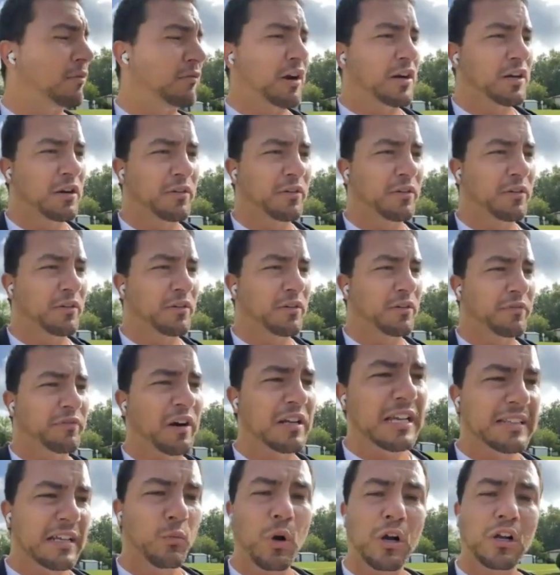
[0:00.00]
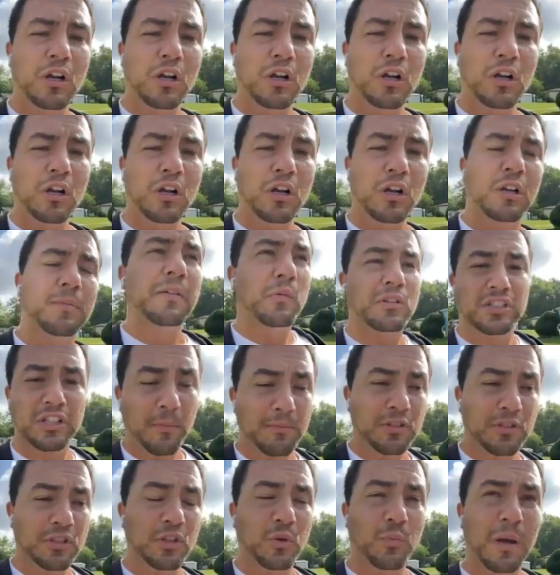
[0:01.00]
that up on Rhino Friend and then welcome
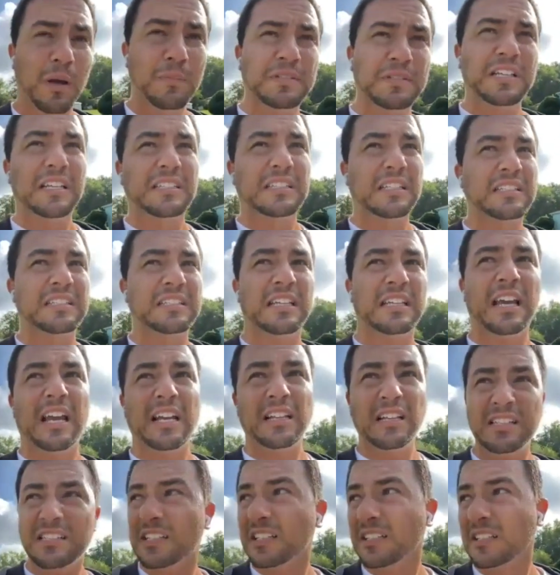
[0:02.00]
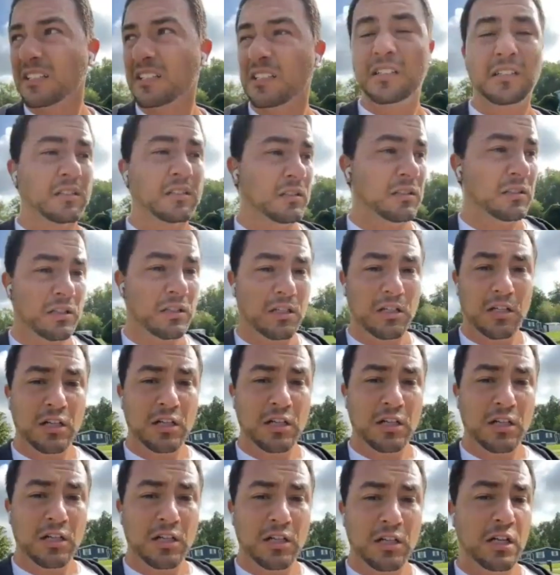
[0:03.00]
everyone to come to the website and say, hey, listen,
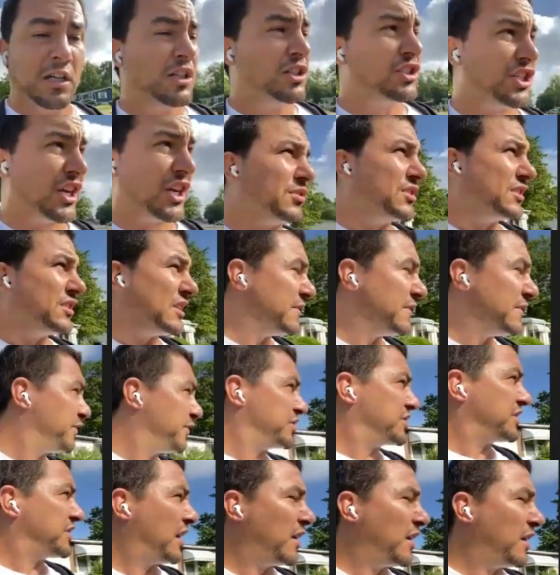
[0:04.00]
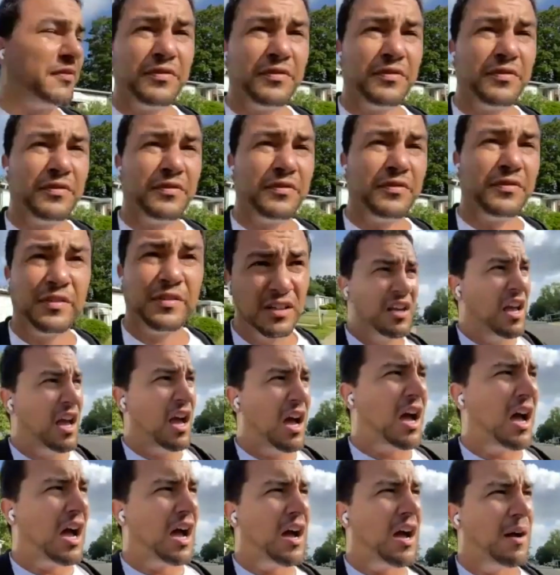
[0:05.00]
check it out, see for yourself.
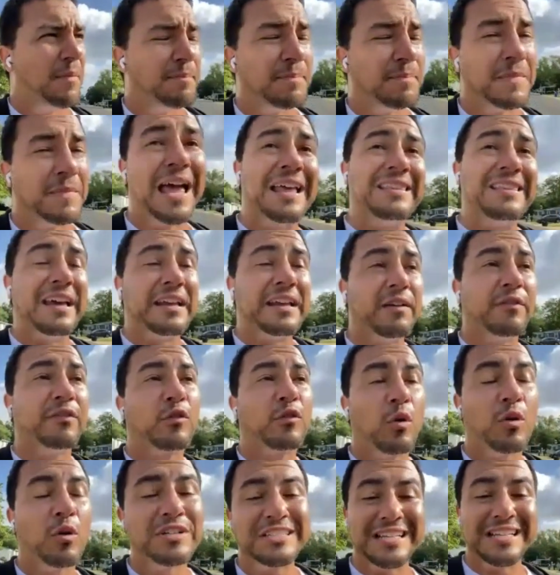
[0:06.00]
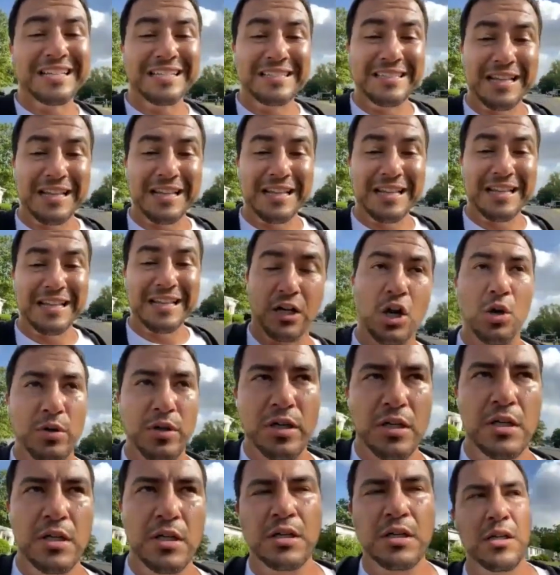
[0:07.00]
And then, of course, in that
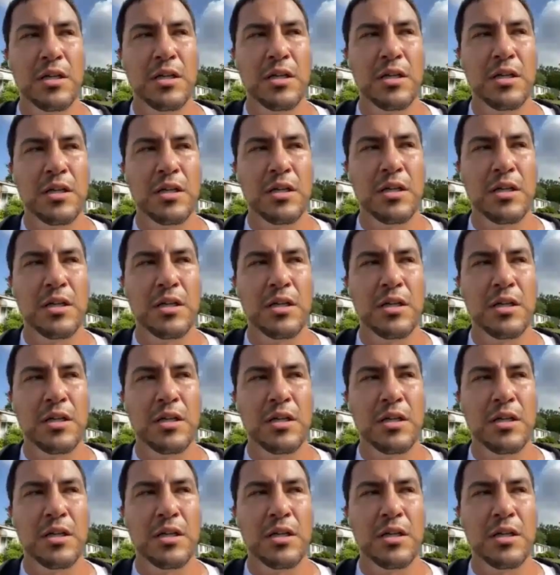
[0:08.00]
code,